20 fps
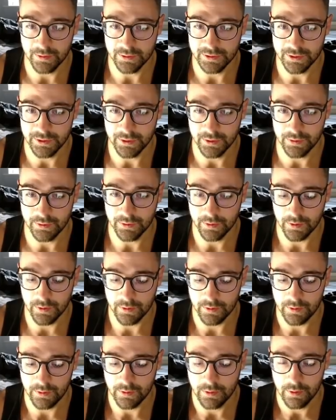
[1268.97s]
to
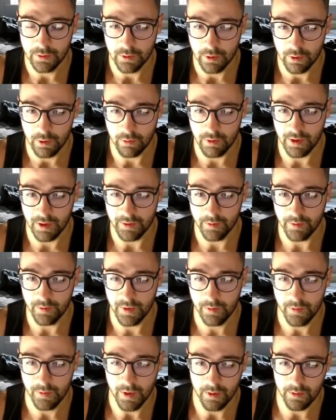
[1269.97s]
a random
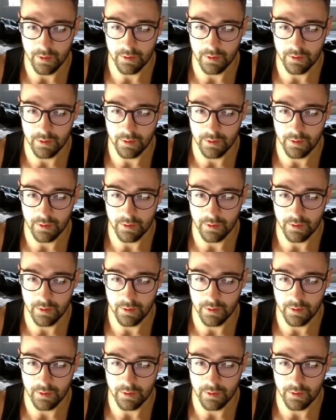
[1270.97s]
number